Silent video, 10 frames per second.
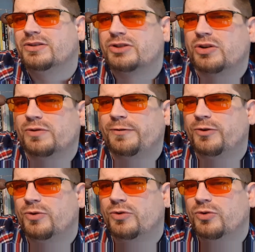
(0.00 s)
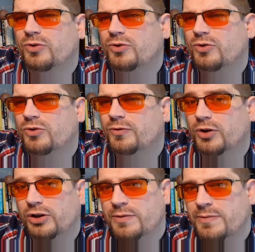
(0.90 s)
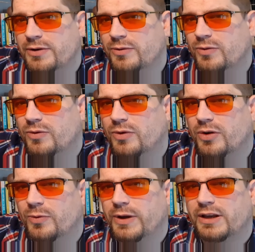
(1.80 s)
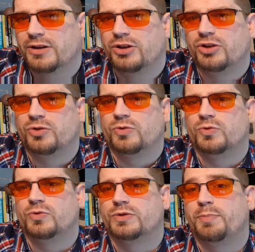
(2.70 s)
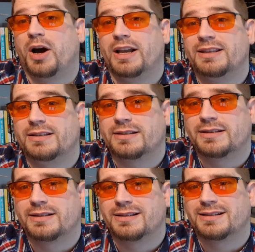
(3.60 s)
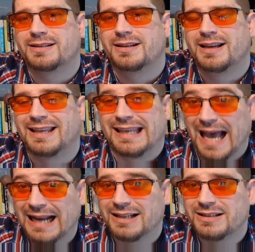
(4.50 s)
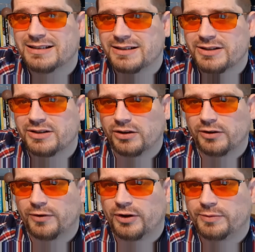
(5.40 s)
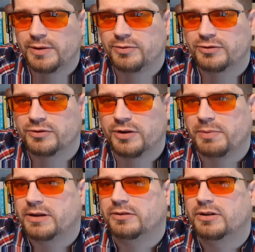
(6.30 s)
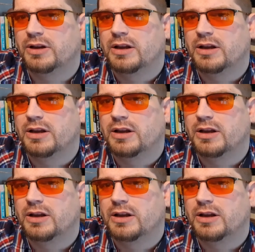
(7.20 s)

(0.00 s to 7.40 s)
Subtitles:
So for volume, we can use pints, gallons. You'll have heard people talk about